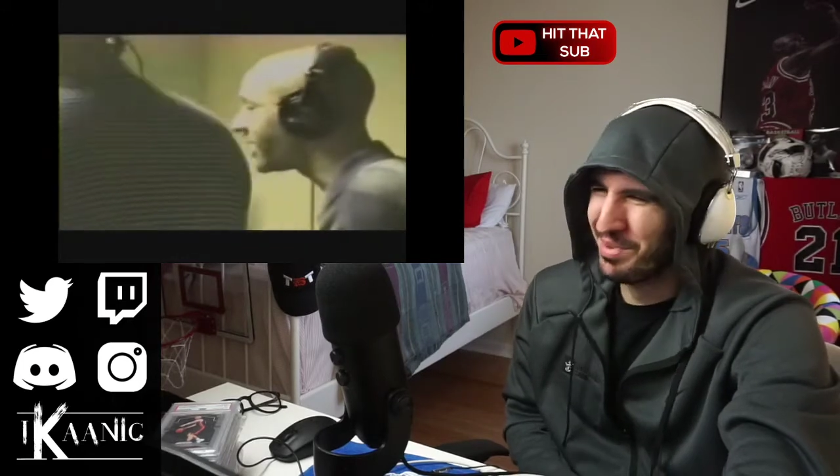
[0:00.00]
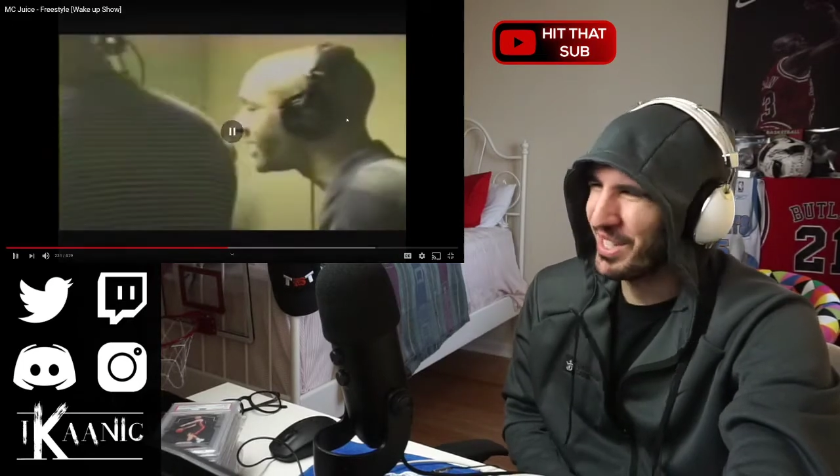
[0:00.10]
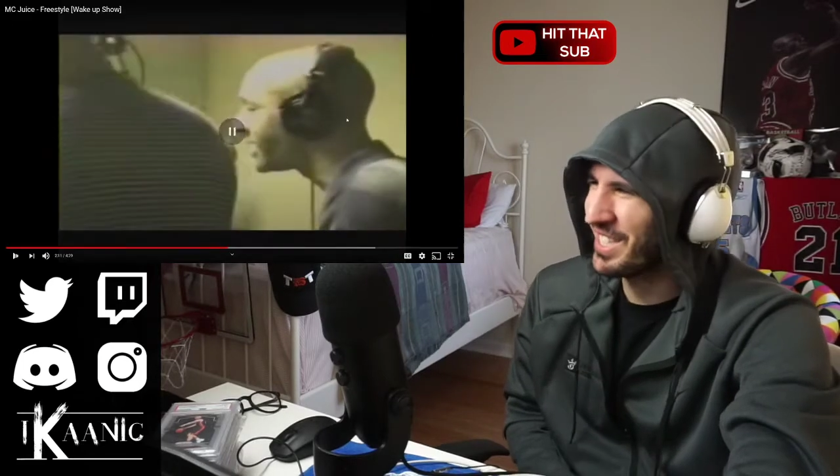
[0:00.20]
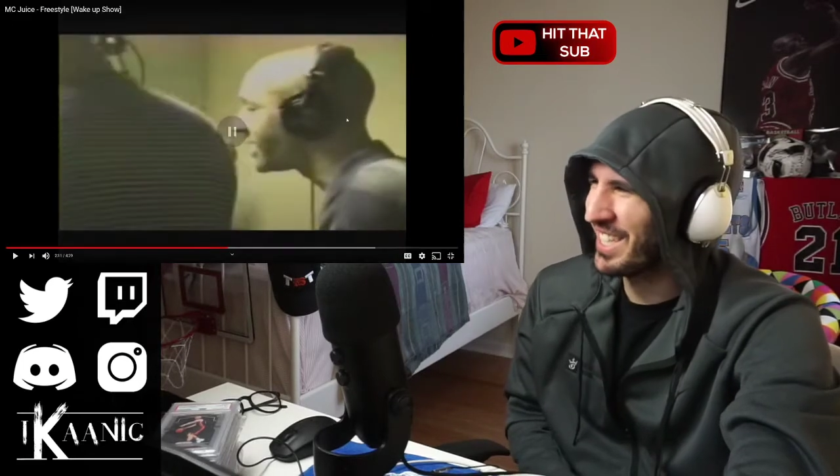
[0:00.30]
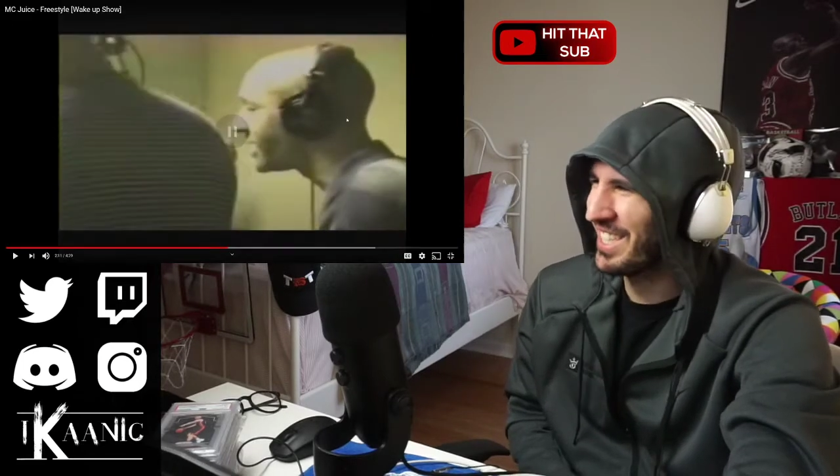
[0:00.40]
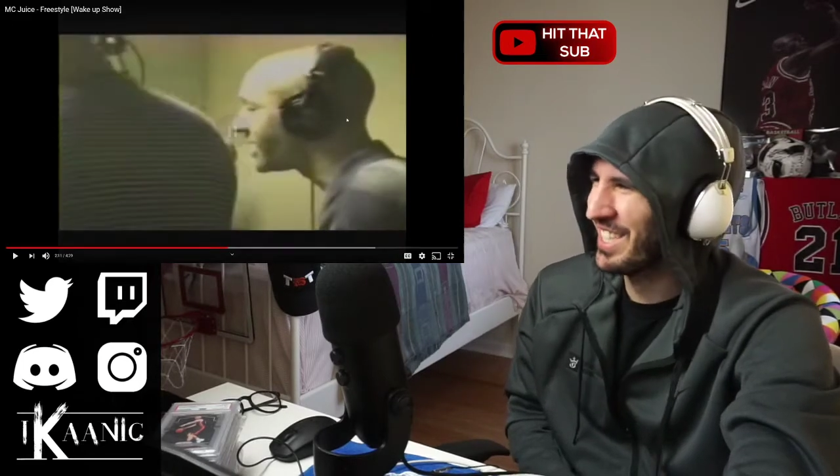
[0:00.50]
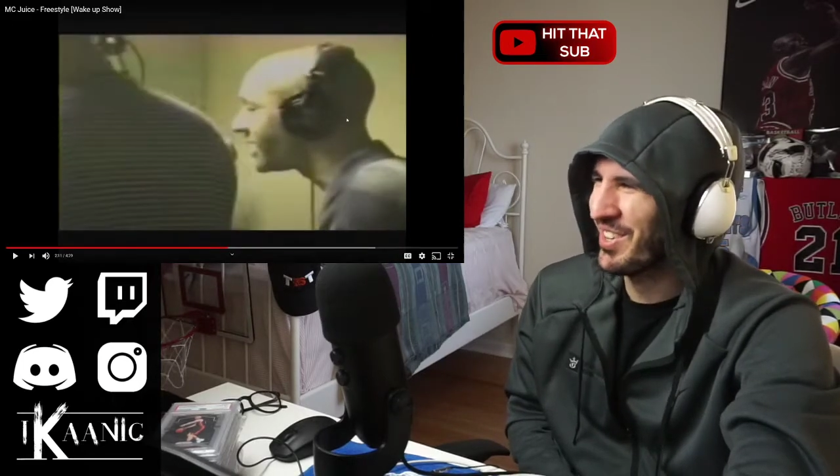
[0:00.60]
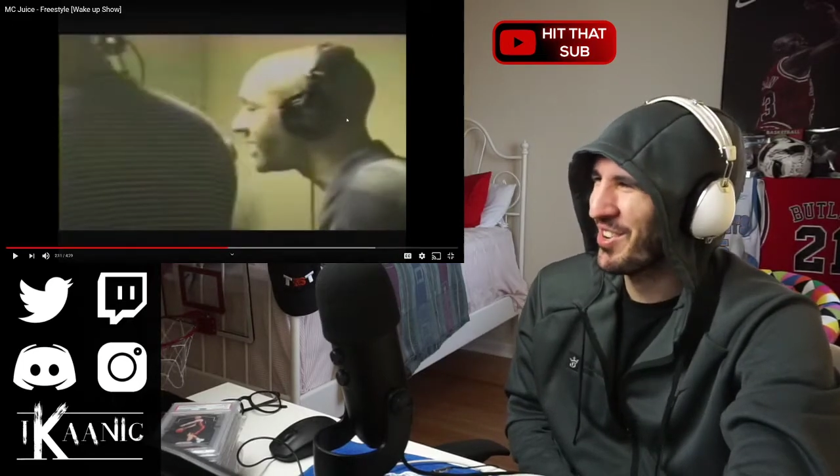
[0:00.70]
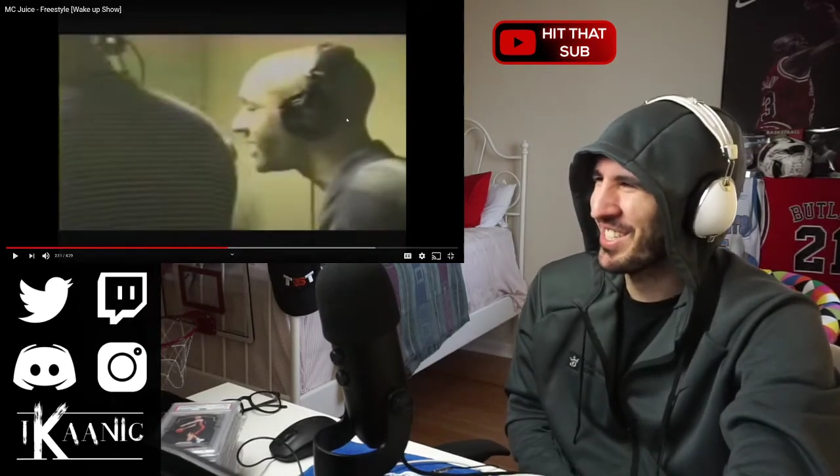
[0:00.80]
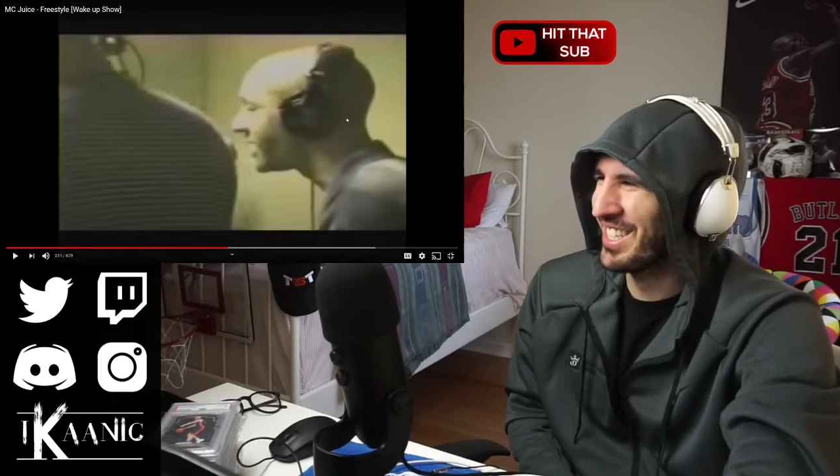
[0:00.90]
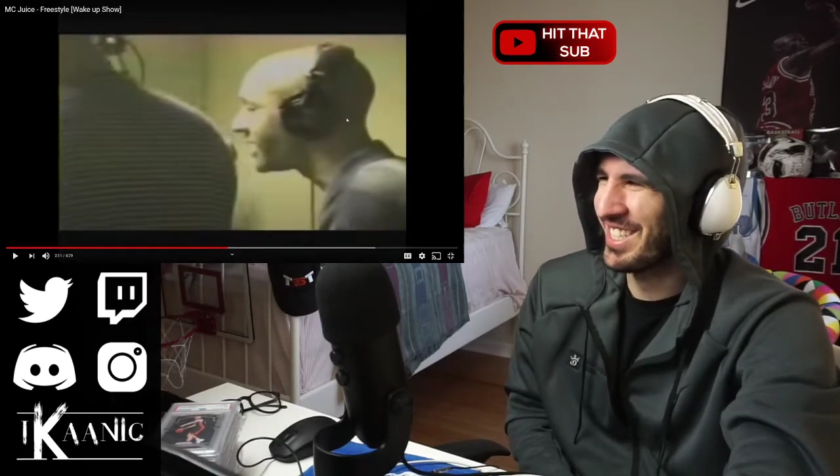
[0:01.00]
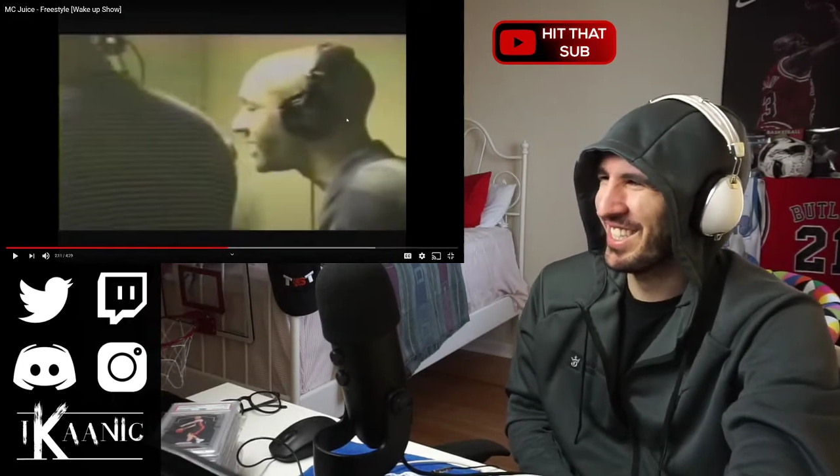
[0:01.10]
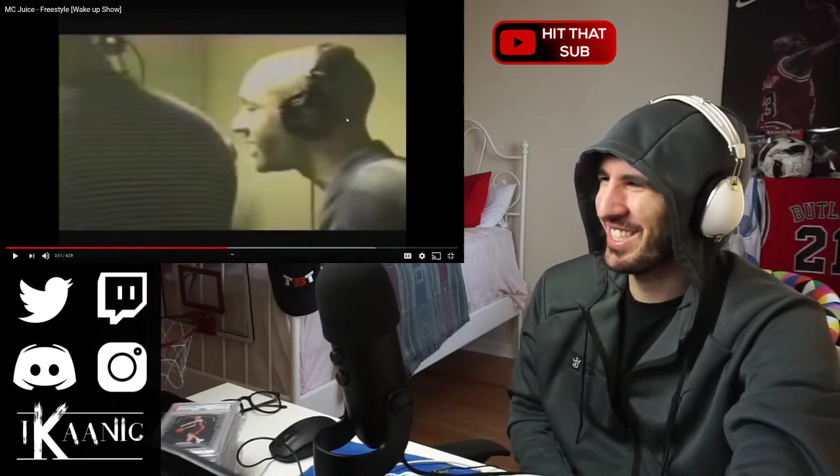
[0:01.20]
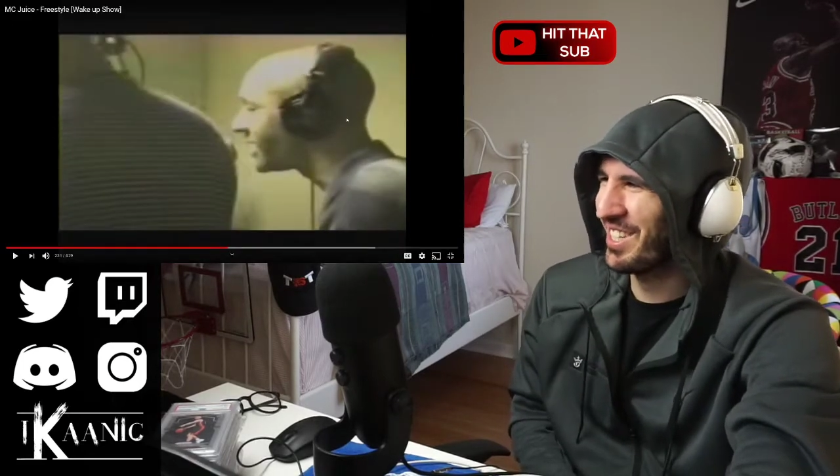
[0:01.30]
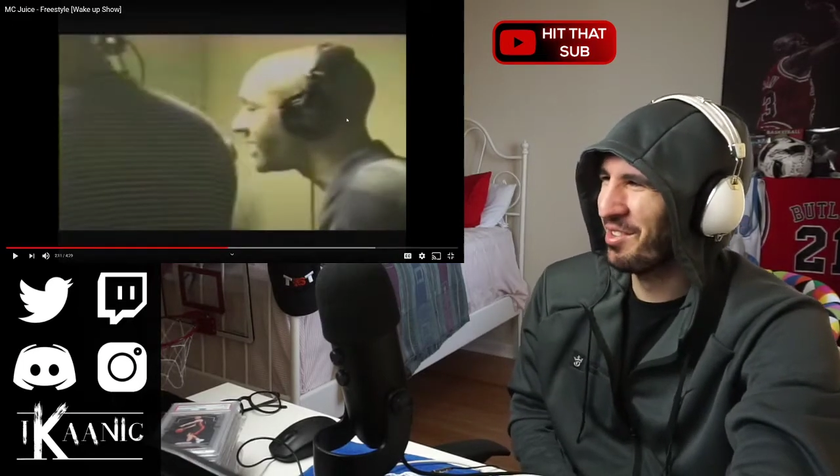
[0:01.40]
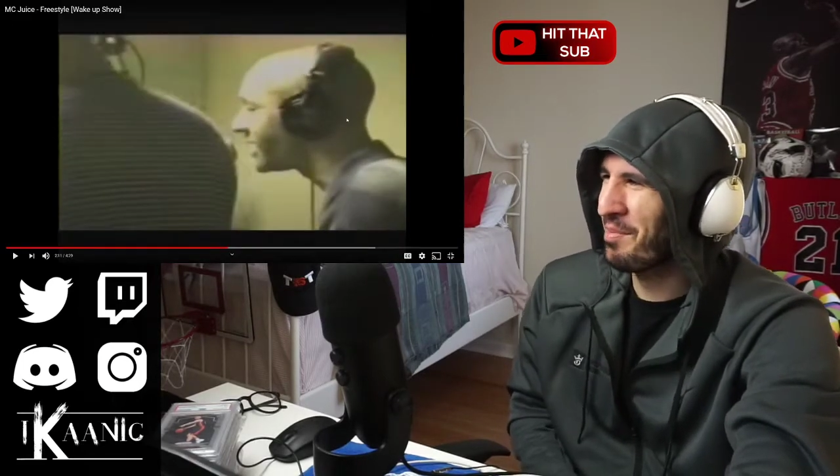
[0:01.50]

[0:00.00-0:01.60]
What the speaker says: Brazilian or Sicilian,